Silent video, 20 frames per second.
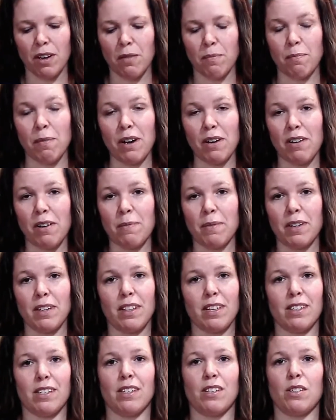My grandma,
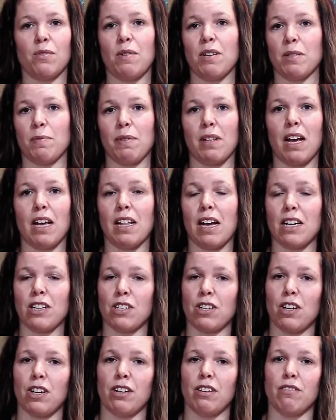this is a recipe that I latched
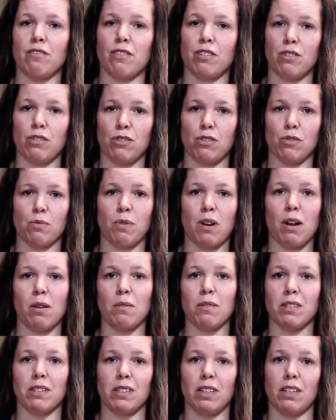on of hers when I
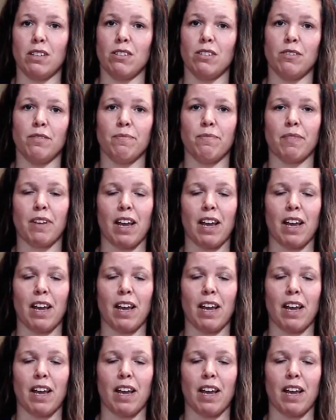was little,